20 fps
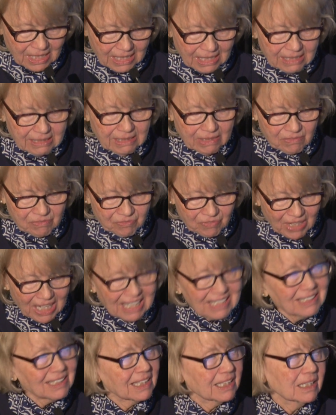And then
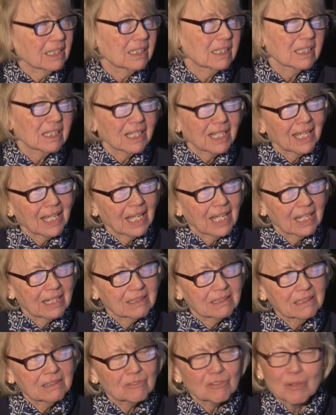finally, and
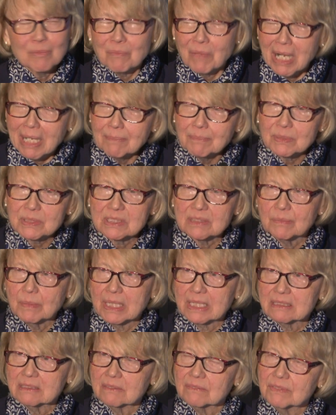from my
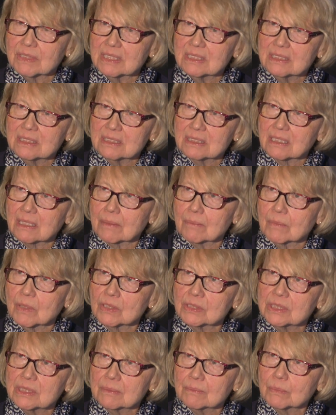perspective, this is our
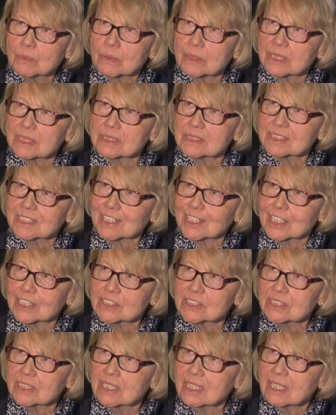most important
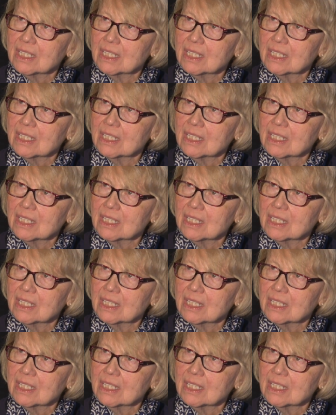charge,